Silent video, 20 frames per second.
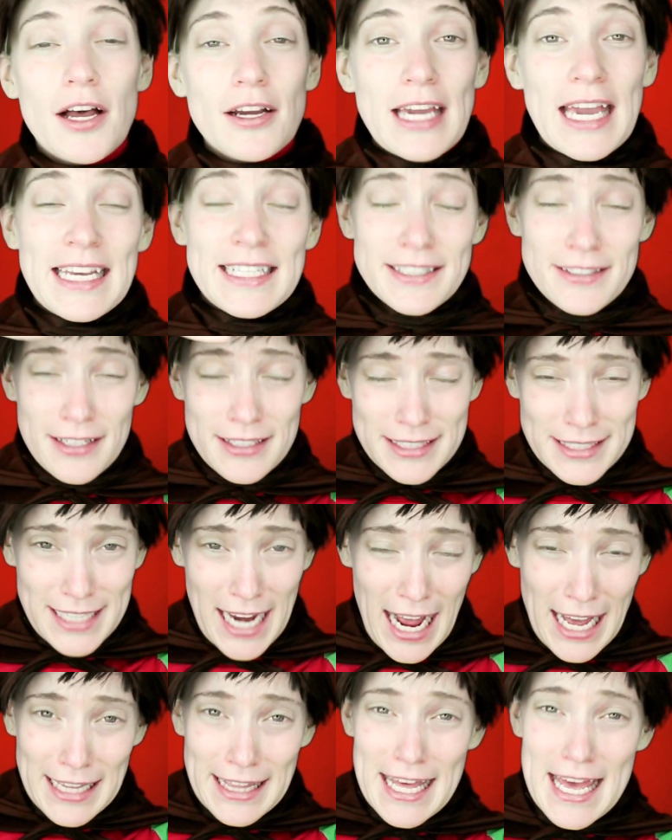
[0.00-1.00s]
Okay, so I
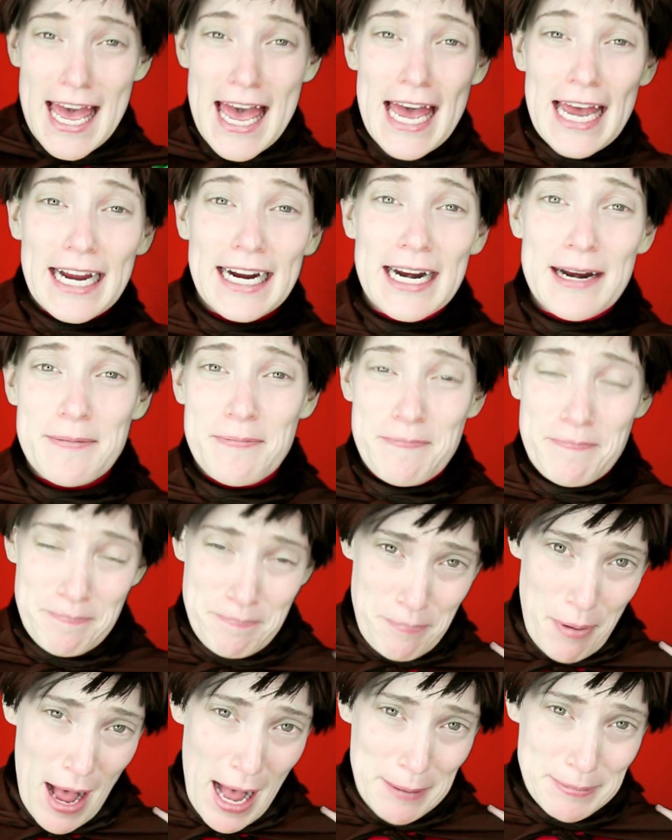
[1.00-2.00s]
styled the hair,
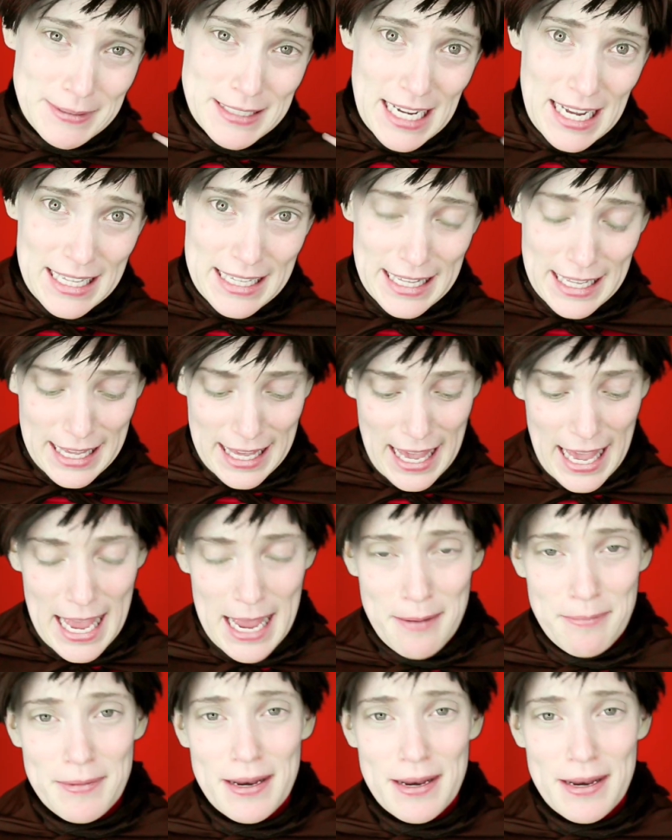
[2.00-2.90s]
popped on the cape.